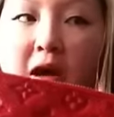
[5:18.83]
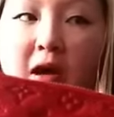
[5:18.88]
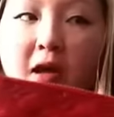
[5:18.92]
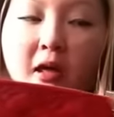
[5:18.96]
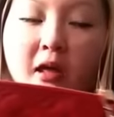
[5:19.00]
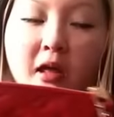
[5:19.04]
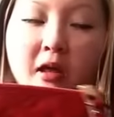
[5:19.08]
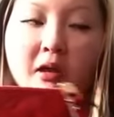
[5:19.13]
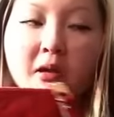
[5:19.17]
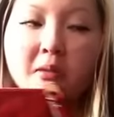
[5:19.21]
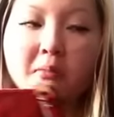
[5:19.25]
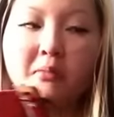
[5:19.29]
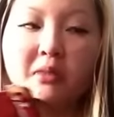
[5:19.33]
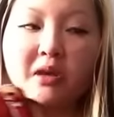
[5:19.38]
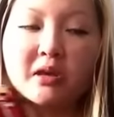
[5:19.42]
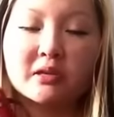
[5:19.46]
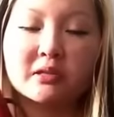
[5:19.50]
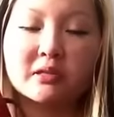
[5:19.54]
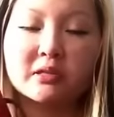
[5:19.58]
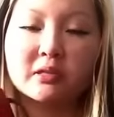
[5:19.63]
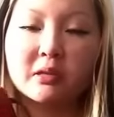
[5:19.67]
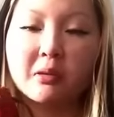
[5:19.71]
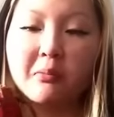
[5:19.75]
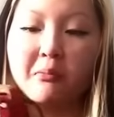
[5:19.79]
in a
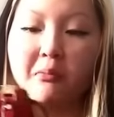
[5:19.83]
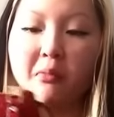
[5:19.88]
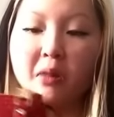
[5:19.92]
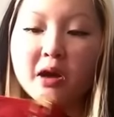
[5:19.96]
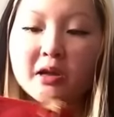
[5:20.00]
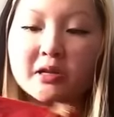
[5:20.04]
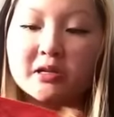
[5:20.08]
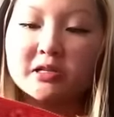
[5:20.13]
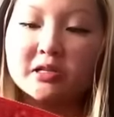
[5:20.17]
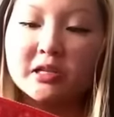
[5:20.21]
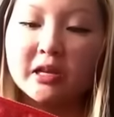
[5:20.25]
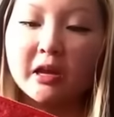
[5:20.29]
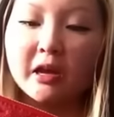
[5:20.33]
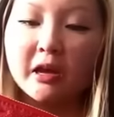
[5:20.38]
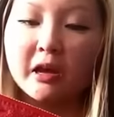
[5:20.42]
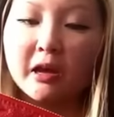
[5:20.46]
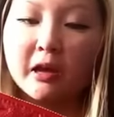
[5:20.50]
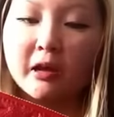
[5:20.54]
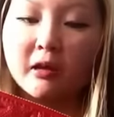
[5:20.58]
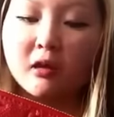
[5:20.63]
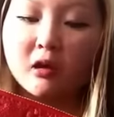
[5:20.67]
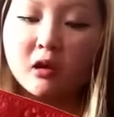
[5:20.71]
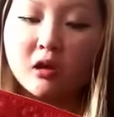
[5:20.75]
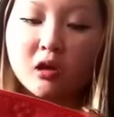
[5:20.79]
Minx
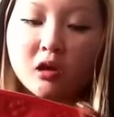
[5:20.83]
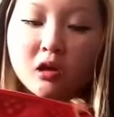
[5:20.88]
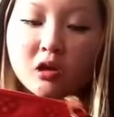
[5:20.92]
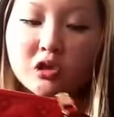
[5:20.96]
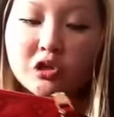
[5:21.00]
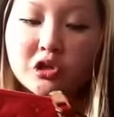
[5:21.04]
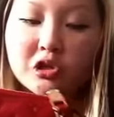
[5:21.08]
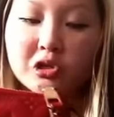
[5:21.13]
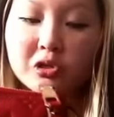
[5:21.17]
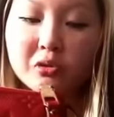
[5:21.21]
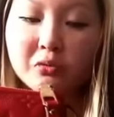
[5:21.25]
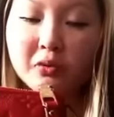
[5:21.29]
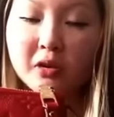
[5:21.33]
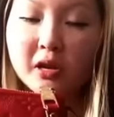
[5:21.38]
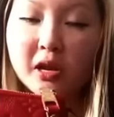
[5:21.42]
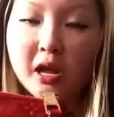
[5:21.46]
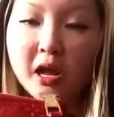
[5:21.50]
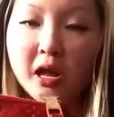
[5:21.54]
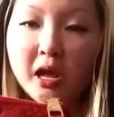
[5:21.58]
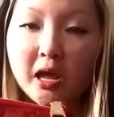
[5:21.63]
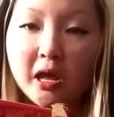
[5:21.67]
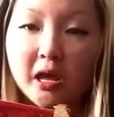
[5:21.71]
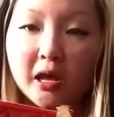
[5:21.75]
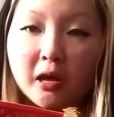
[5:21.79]
Monday
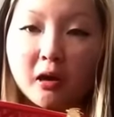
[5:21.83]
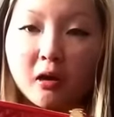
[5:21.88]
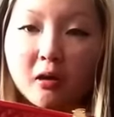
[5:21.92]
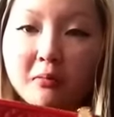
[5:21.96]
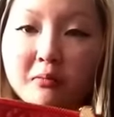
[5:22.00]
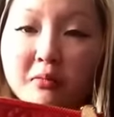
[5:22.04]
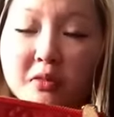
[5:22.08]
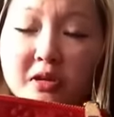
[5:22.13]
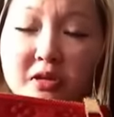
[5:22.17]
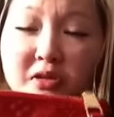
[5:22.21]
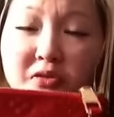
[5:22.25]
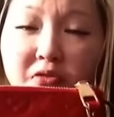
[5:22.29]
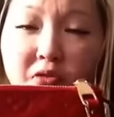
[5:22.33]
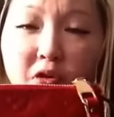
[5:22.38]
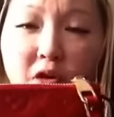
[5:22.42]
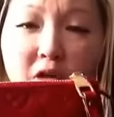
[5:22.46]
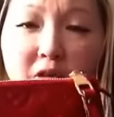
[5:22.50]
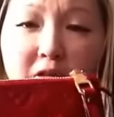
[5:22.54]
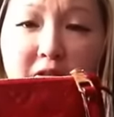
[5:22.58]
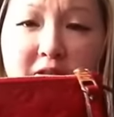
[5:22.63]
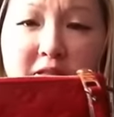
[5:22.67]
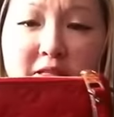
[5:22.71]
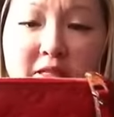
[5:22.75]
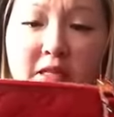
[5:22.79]
Q&A on Minx
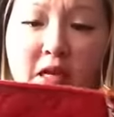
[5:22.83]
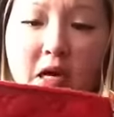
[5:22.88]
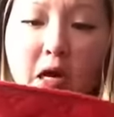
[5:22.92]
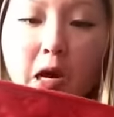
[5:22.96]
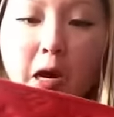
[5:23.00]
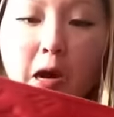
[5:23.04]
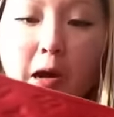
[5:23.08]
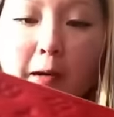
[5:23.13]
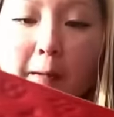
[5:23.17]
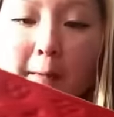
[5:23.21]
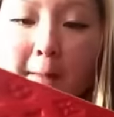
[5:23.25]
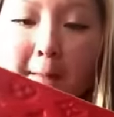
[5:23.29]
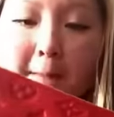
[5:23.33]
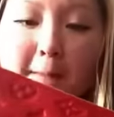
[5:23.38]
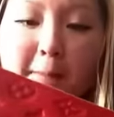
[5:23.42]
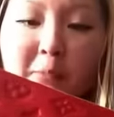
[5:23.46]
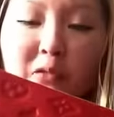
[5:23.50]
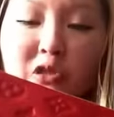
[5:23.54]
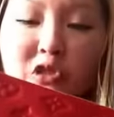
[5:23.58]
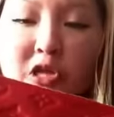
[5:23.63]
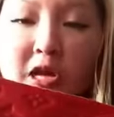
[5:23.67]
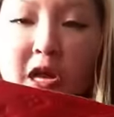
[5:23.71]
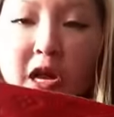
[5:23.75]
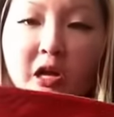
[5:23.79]
Roll's
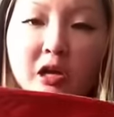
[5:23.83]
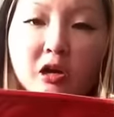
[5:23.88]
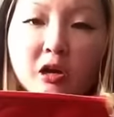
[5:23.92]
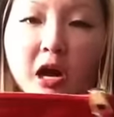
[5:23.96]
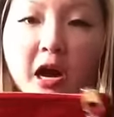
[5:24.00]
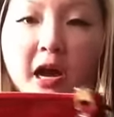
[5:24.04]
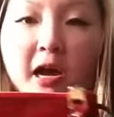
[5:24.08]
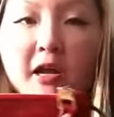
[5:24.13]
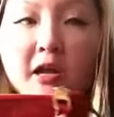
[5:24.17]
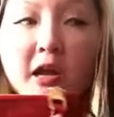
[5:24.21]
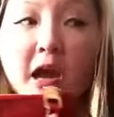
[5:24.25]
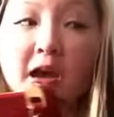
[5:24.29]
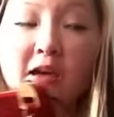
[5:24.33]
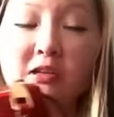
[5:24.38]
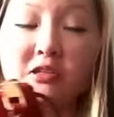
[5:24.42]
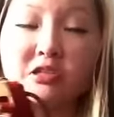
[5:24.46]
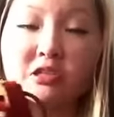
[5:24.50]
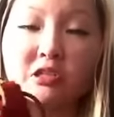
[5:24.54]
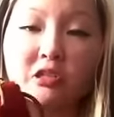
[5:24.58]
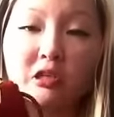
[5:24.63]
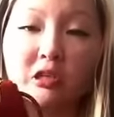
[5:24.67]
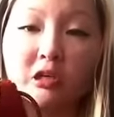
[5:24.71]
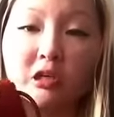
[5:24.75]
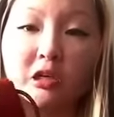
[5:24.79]
channel, I
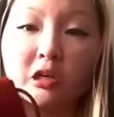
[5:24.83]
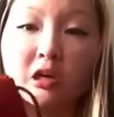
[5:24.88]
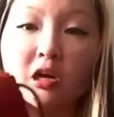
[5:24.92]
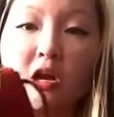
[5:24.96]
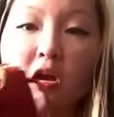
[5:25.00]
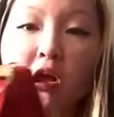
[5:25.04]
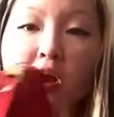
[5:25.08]
asked her